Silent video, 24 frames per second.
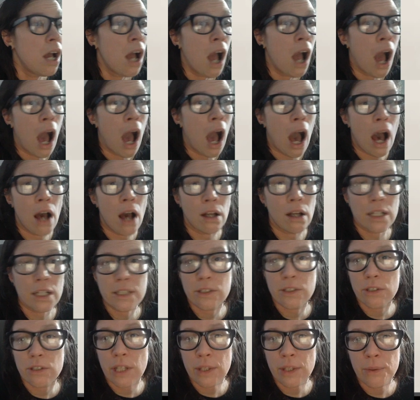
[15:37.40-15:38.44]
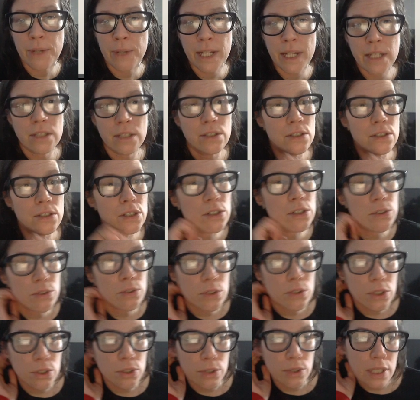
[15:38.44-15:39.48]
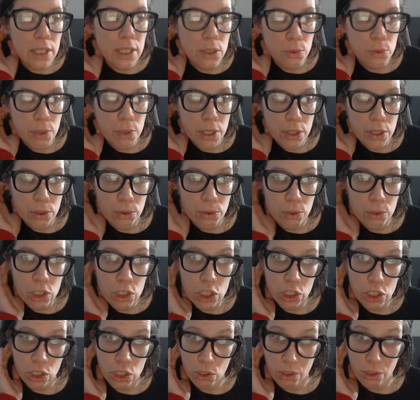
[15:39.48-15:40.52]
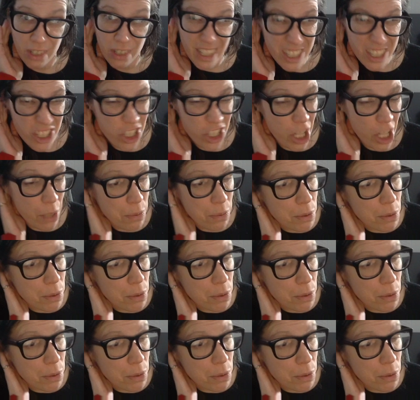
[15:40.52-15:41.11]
because there's other ways to do this where you just utilize shapes